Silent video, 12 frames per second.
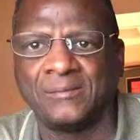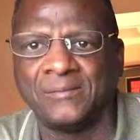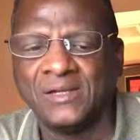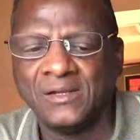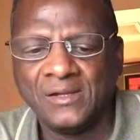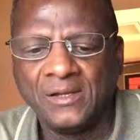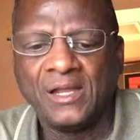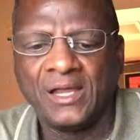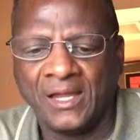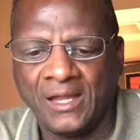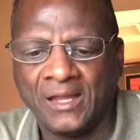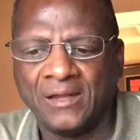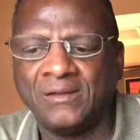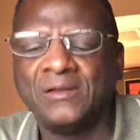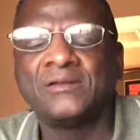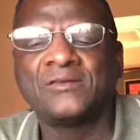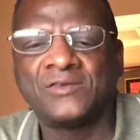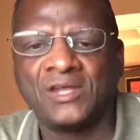them and
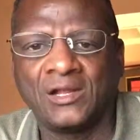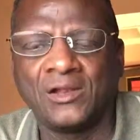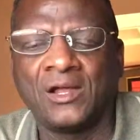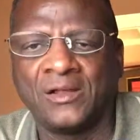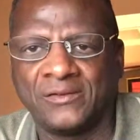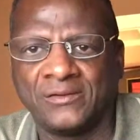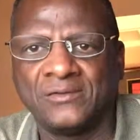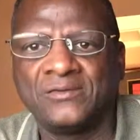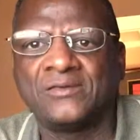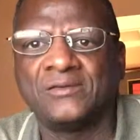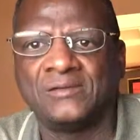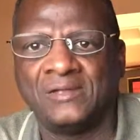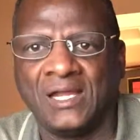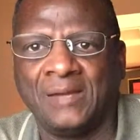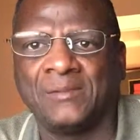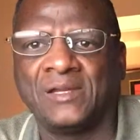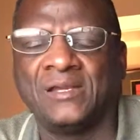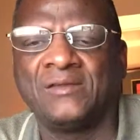tell others,
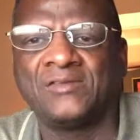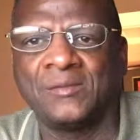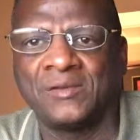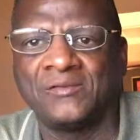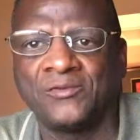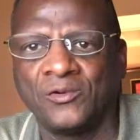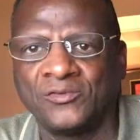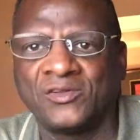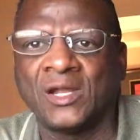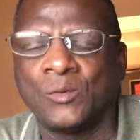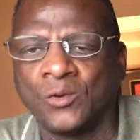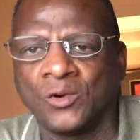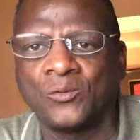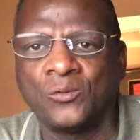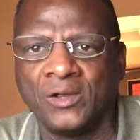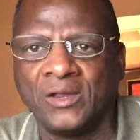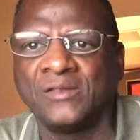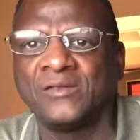namely some of the folks that I work
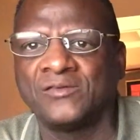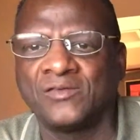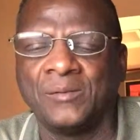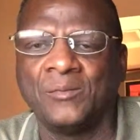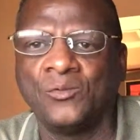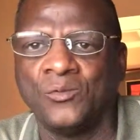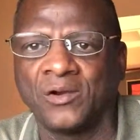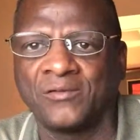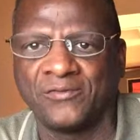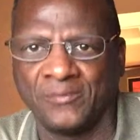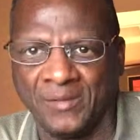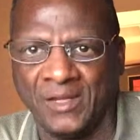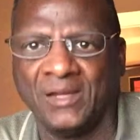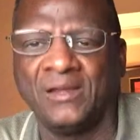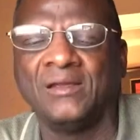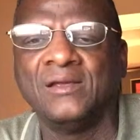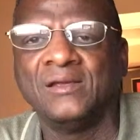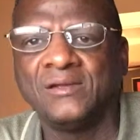with and some who work for
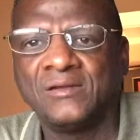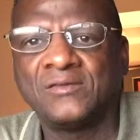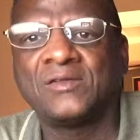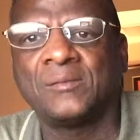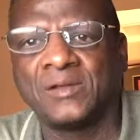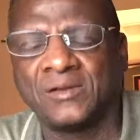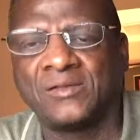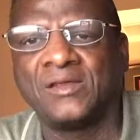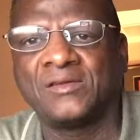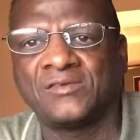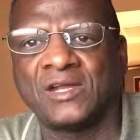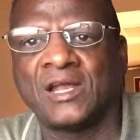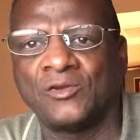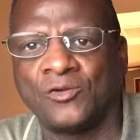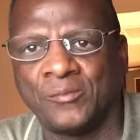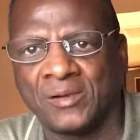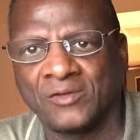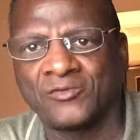me, some of the things that I
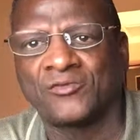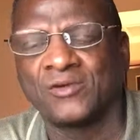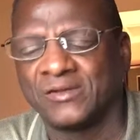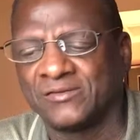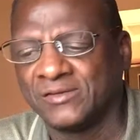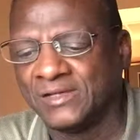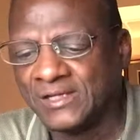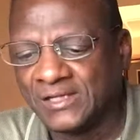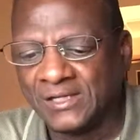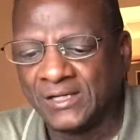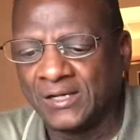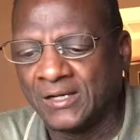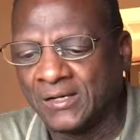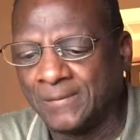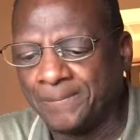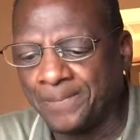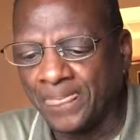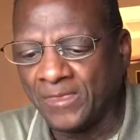know about stress.
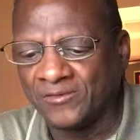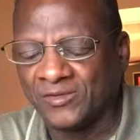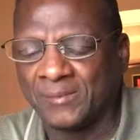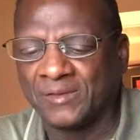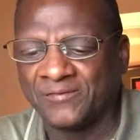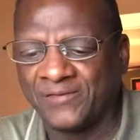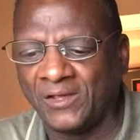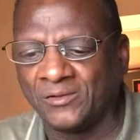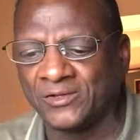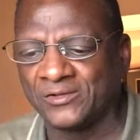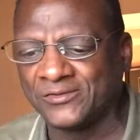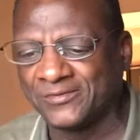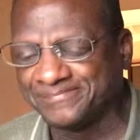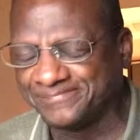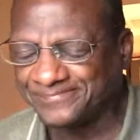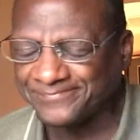Some of the failures,